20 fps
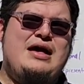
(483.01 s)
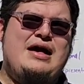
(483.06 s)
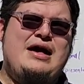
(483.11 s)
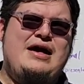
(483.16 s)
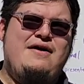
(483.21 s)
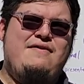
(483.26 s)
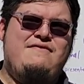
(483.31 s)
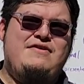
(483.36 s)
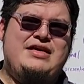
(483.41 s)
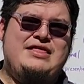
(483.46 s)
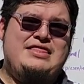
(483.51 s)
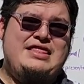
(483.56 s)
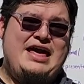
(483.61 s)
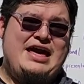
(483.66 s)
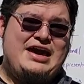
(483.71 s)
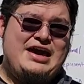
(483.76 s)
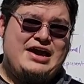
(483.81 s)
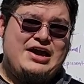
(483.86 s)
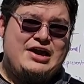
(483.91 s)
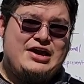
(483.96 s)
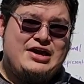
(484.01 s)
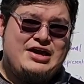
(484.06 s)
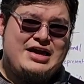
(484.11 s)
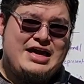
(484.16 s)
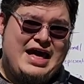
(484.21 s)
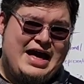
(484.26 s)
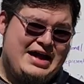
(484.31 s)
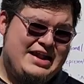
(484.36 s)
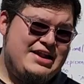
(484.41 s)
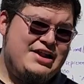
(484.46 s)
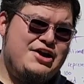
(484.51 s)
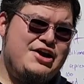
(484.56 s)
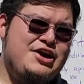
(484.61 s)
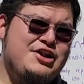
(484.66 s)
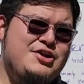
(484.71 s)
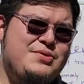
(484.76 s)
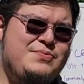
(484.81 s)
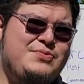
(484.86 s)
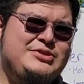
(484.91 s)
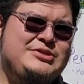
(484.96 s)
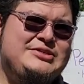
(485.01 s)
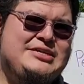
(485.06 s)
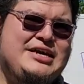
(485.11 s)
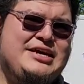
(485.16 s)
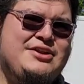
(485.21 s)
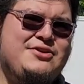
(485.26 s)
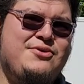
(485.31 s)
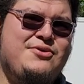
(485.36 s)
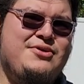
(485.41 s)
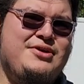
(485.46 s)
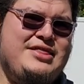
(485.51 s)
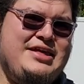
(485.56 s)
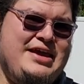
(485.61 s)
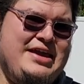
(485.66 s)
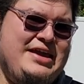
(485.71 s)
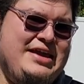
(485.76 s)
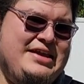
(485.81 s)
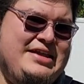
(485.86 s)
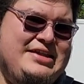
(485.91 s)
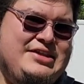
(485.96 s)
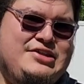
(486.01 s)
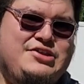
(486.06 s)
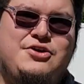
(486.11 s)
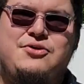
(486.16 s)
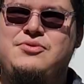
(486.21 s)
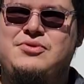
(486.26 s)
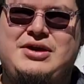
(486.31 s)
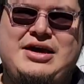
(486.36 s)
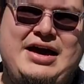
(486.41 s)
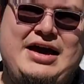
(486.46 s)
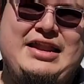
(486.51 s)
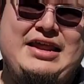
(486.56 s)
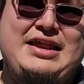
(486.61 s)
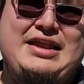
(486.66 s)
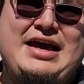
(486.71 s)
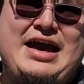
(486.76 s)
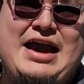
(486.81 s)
of a they got it 100% or they don't got it.